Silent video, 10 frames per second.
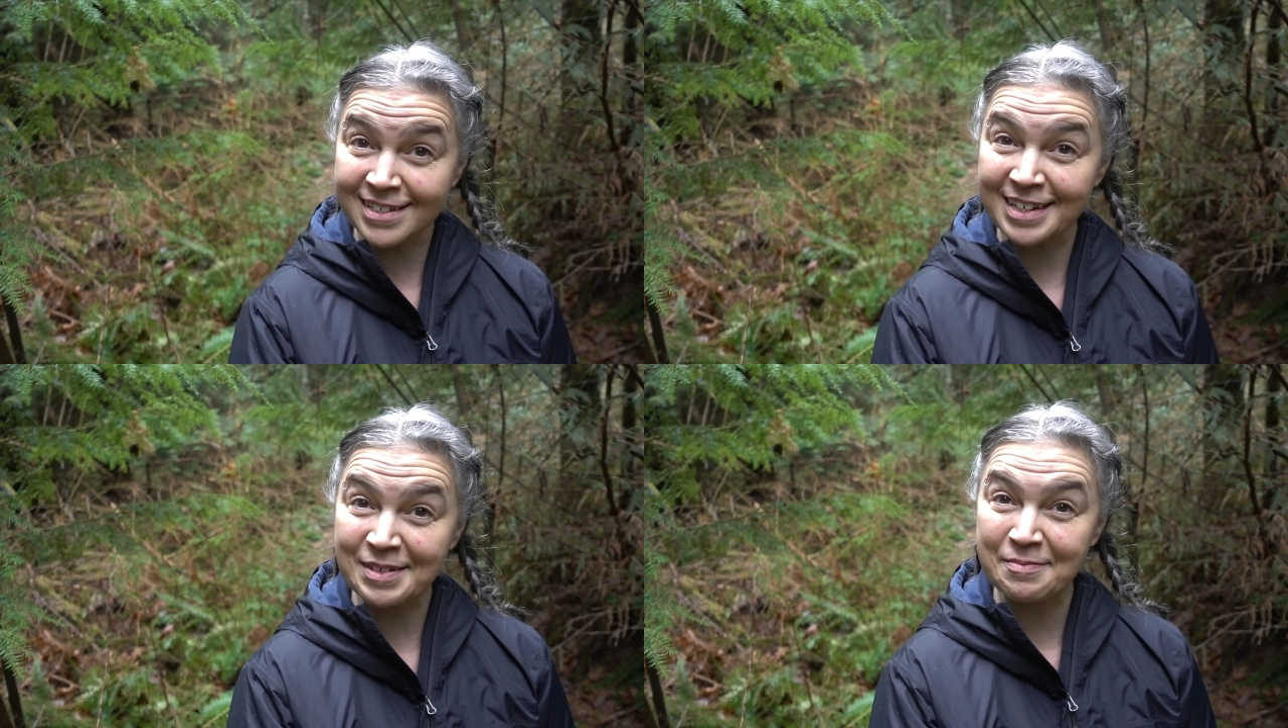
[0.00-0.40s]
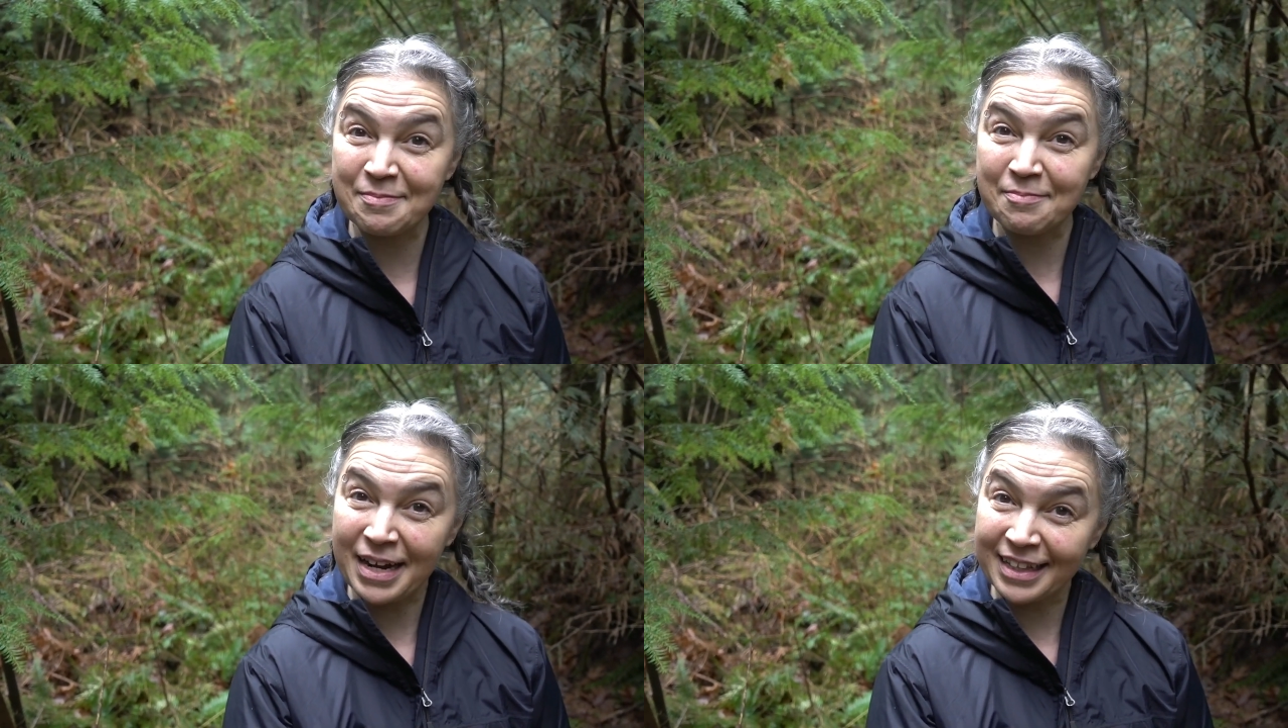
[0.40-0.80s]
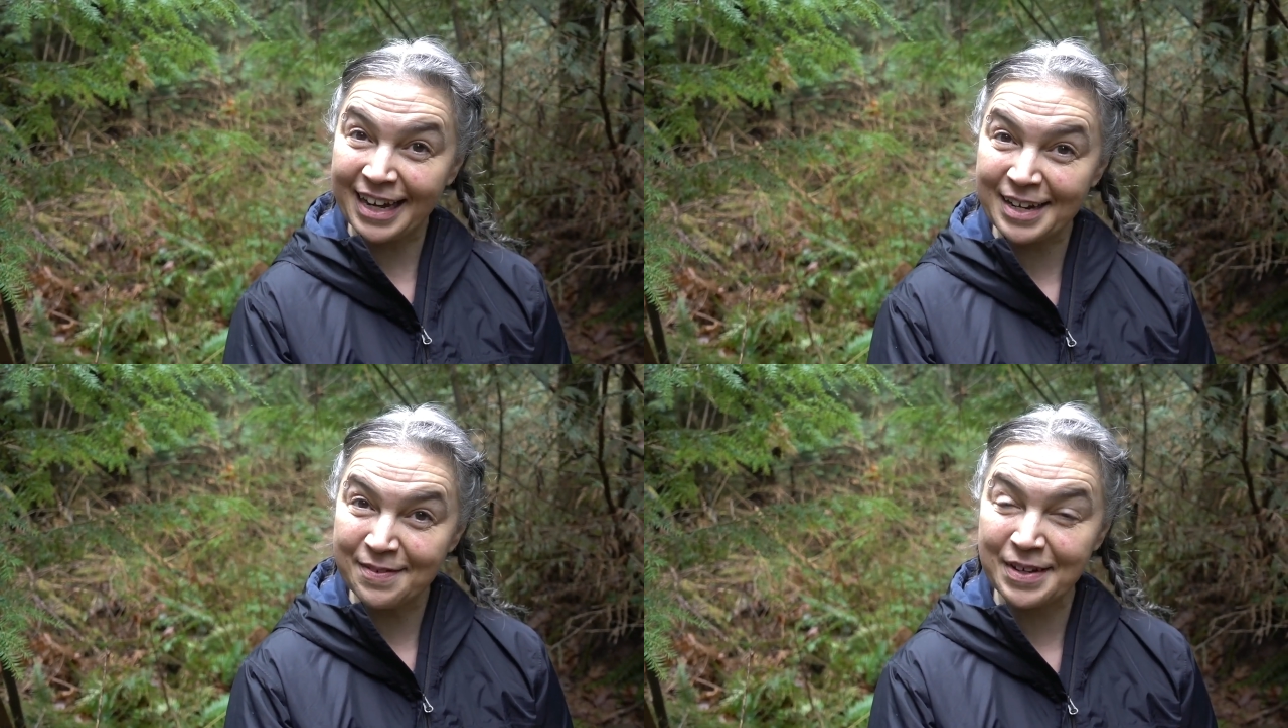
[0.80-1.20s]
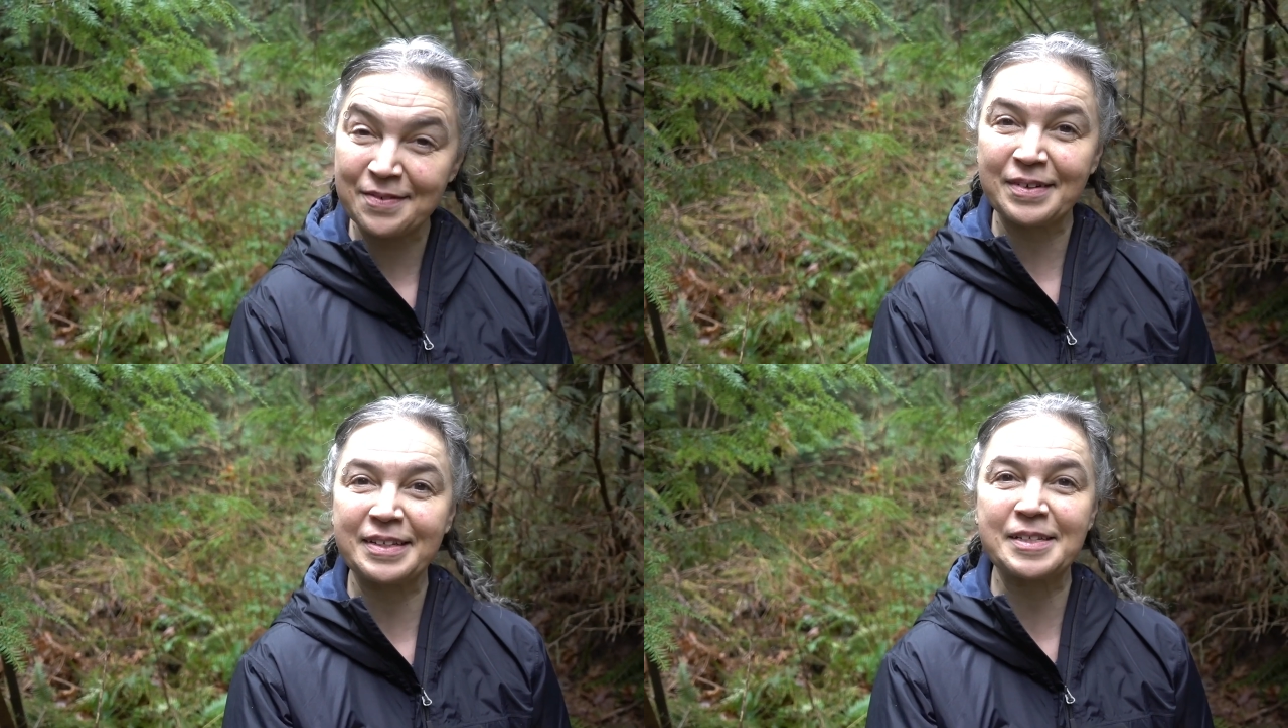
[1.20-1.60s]
in my life and
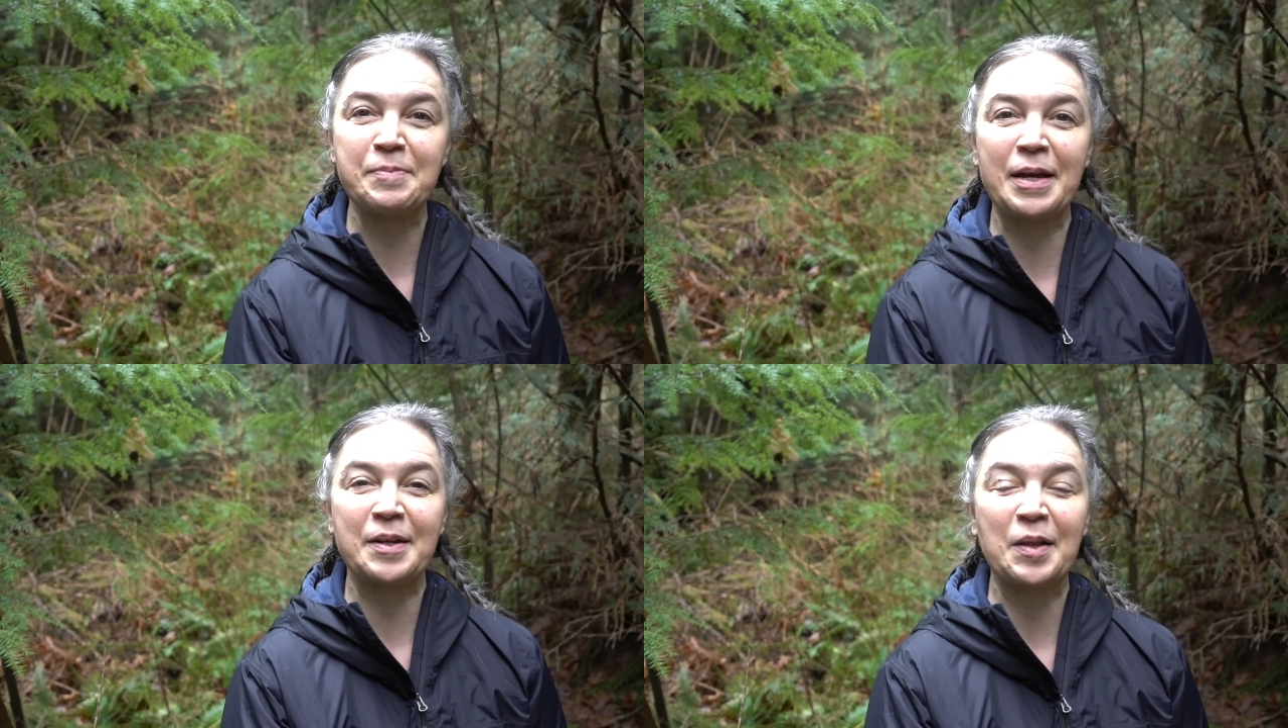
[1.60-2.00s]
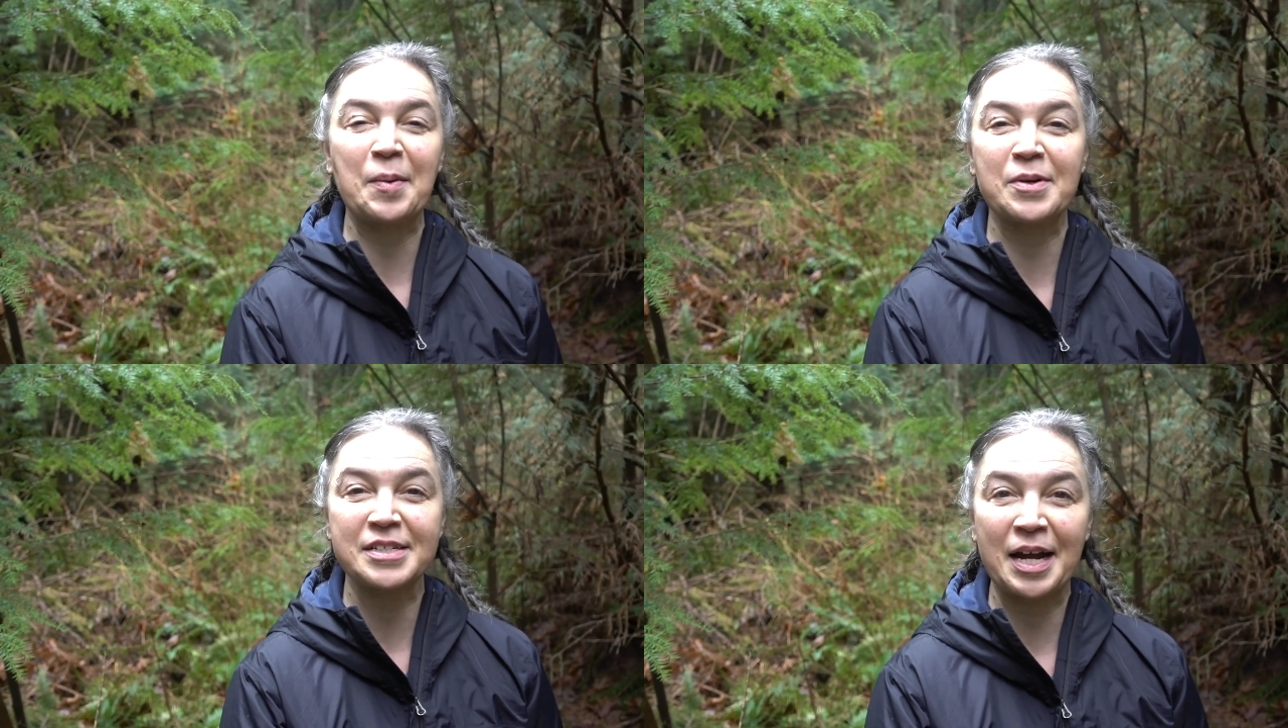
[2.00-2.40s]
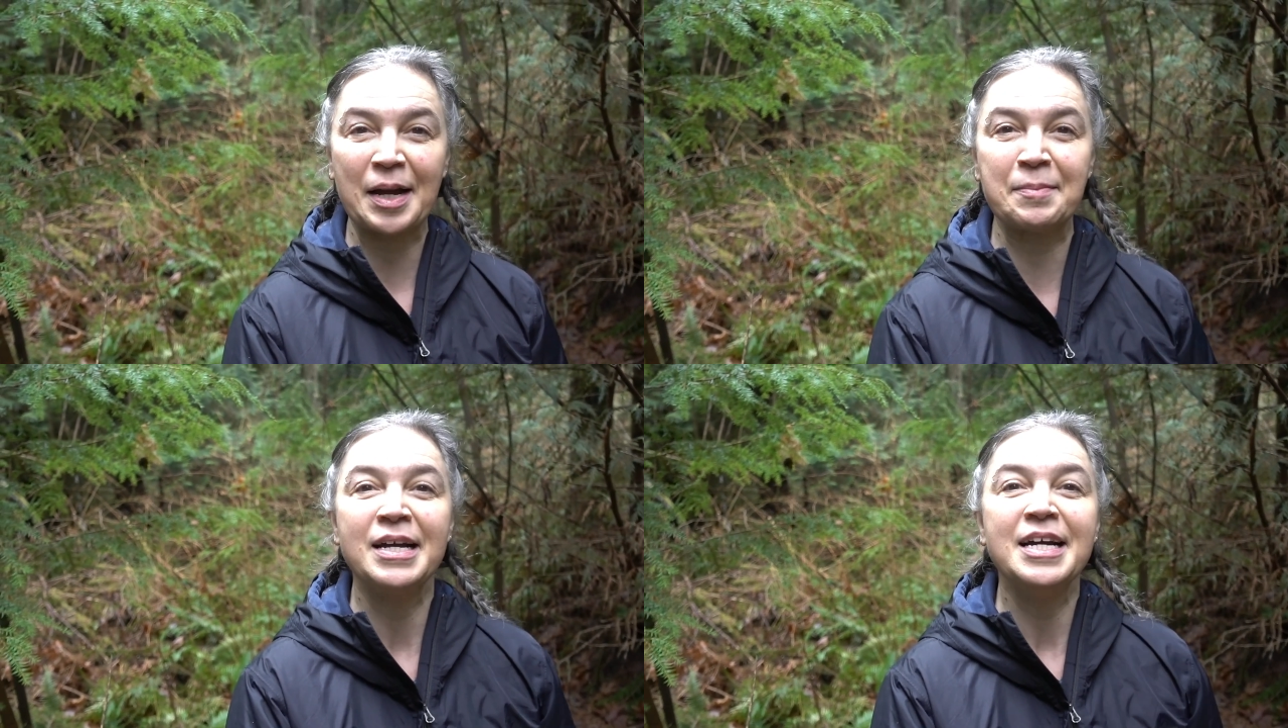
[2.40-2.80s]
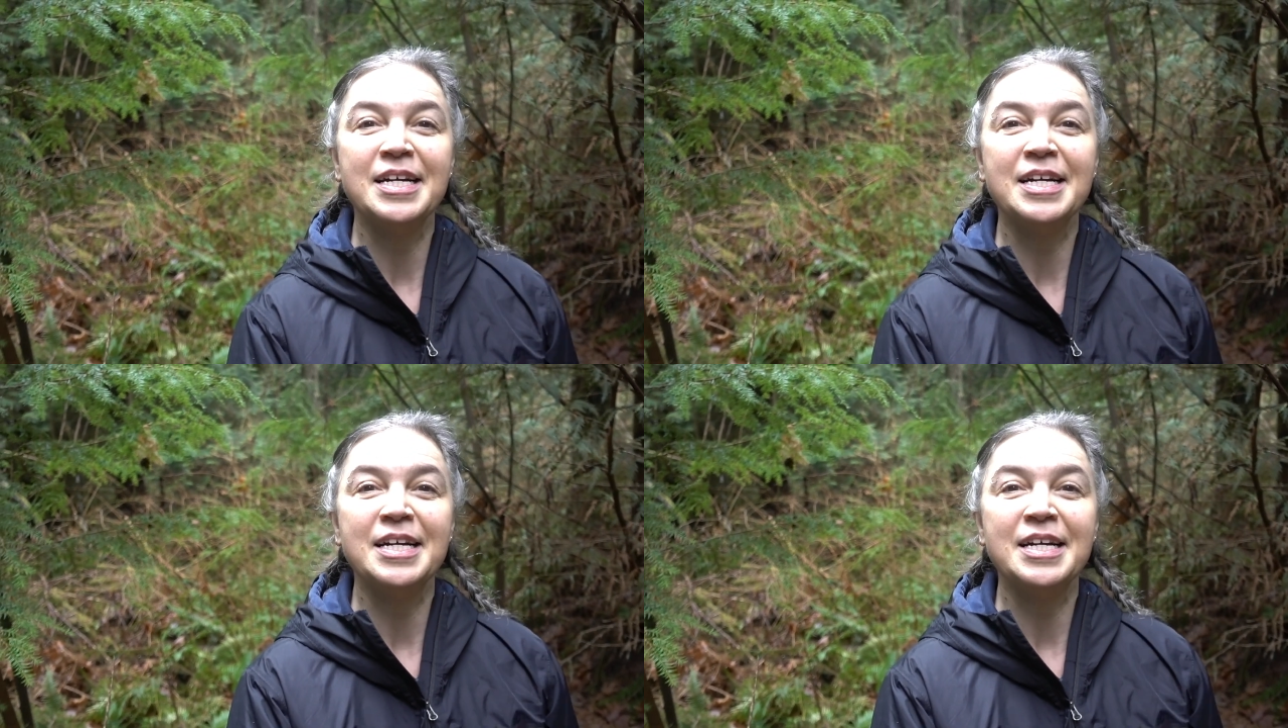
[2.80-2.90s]
really spend a lot more time